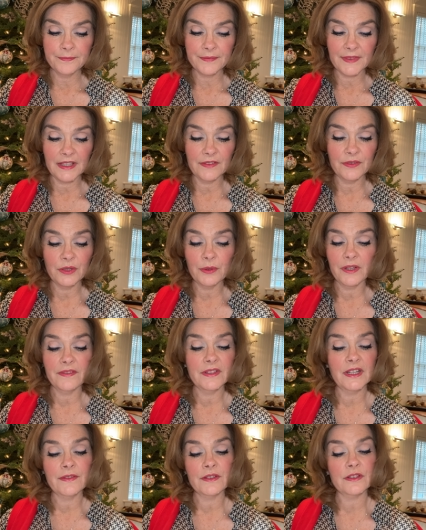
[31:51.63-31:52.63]
if you have
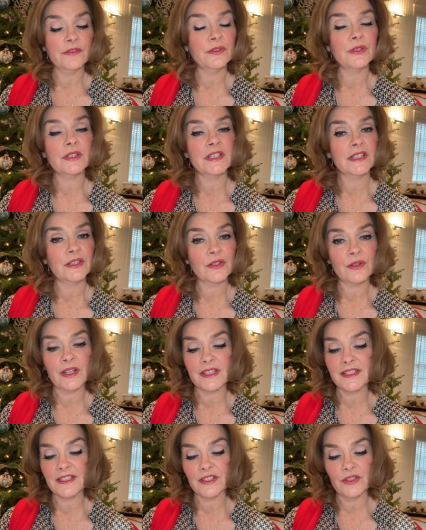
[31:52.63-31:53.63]
never fully
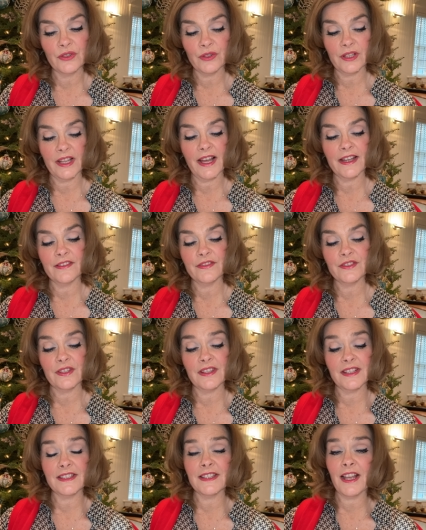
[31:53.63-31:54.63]
entrusted your life to
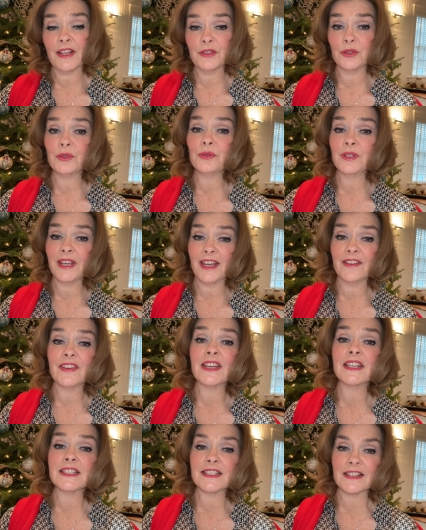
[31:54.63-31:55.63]
the Son who gave
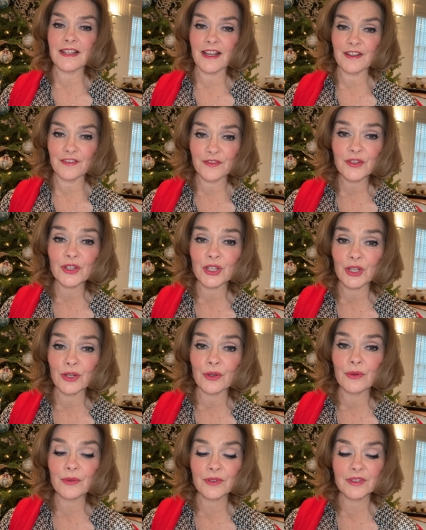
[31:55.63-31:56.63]
his life for
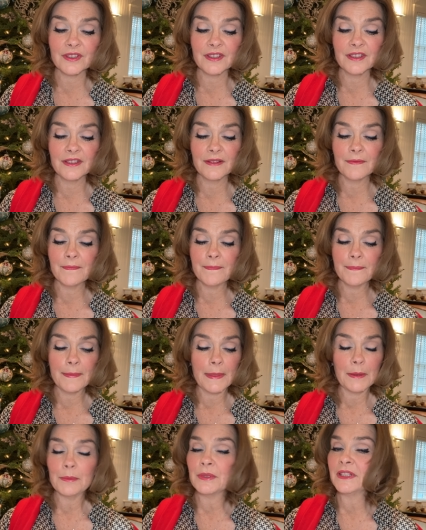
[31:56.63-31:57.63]
you.
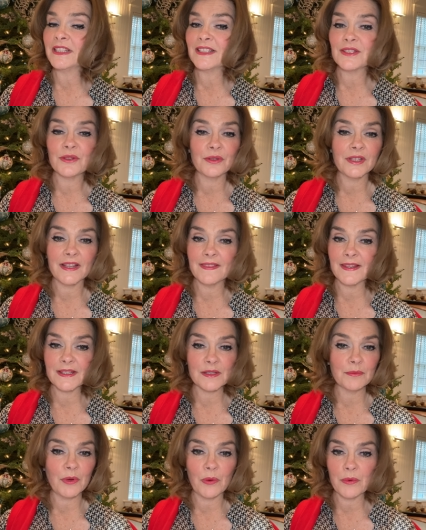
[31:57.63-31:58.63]
Please don't let
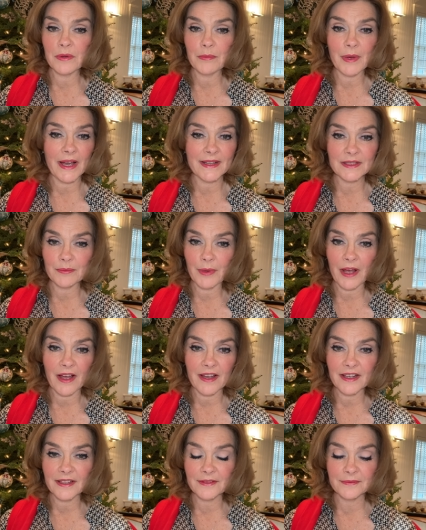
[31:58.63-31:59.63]
this moment pass
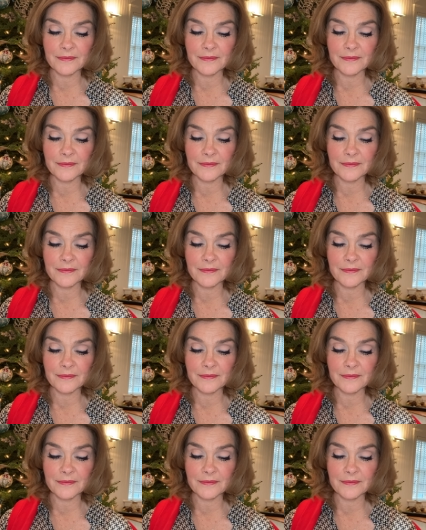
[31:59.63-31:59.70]
by.